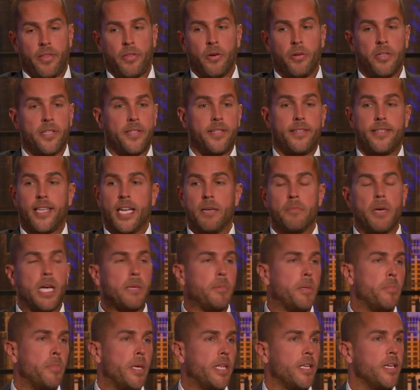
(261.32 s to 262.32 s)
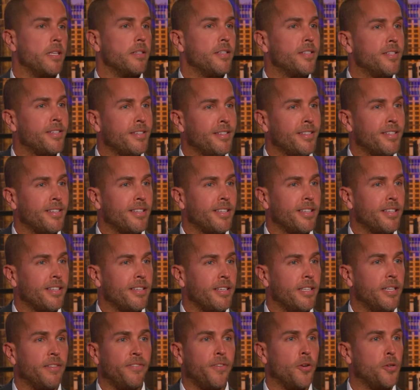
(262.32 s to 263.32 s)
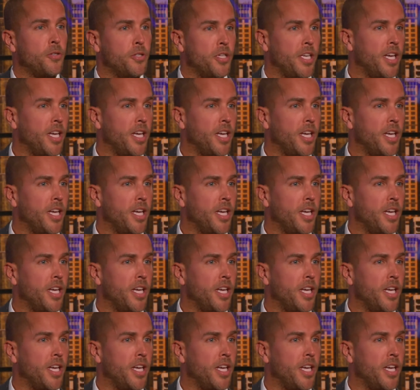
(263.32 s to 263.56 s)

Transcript: thought, this is going to make me millions in the first